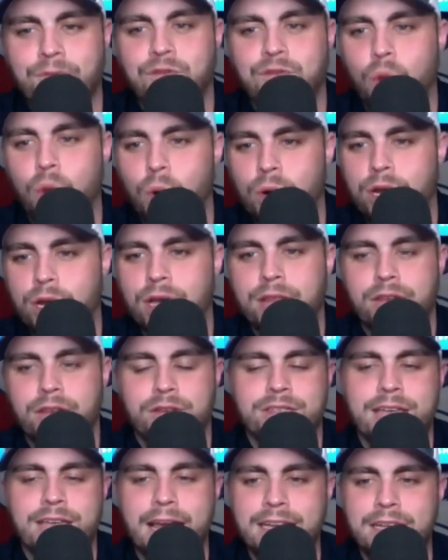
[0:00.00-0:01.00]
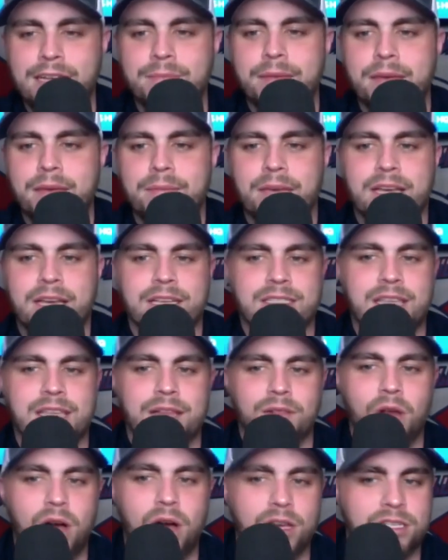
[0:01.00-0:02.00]
Florida, they're dead to me because they
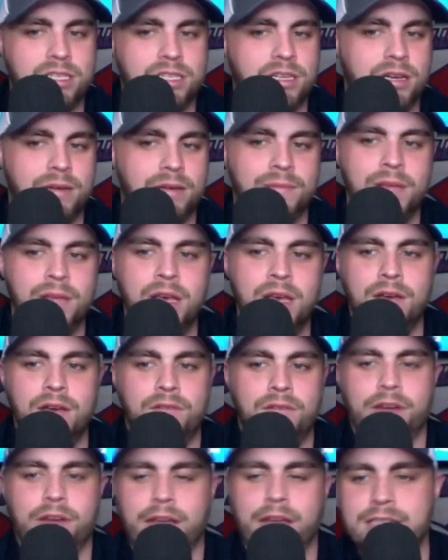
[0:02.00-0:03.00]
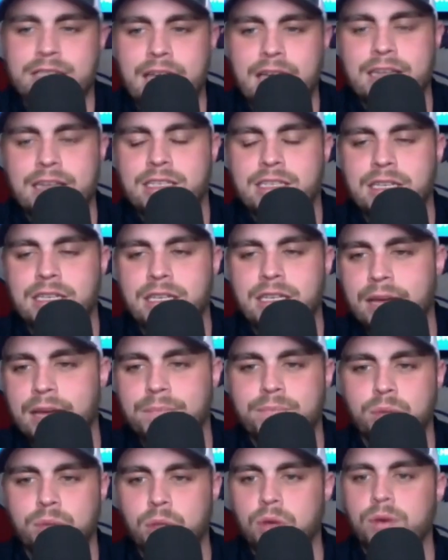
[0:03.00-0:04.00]
lost to freaking Tennessee. They
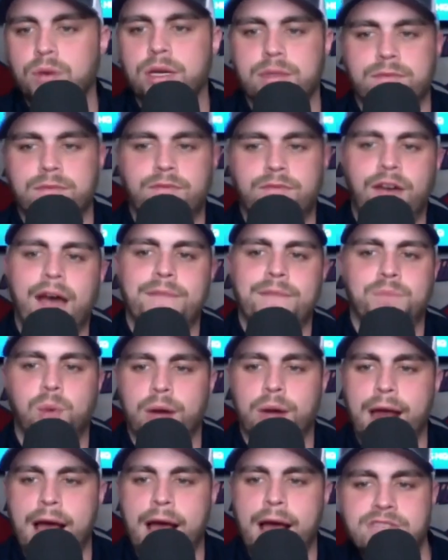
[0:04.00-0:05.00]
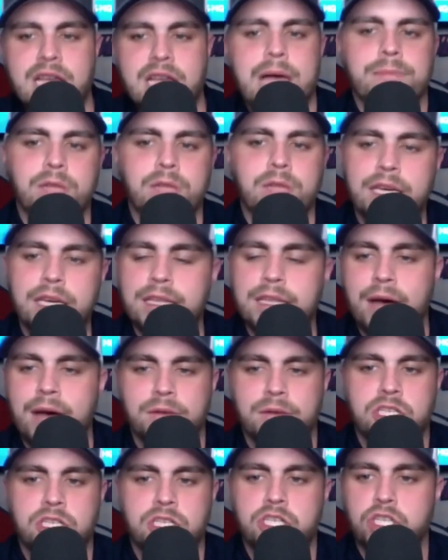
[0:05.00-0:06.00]
blew a 5-point halftime lead. That
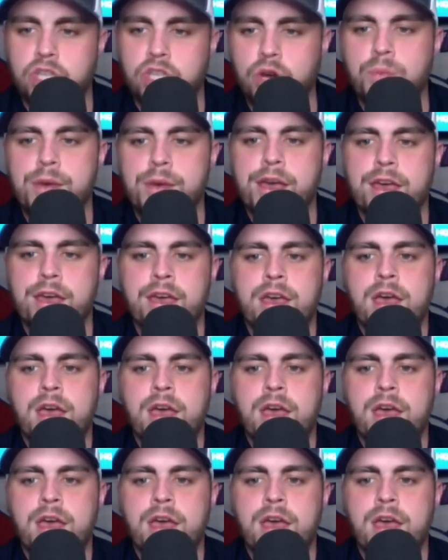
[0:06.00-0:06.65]
was stupid.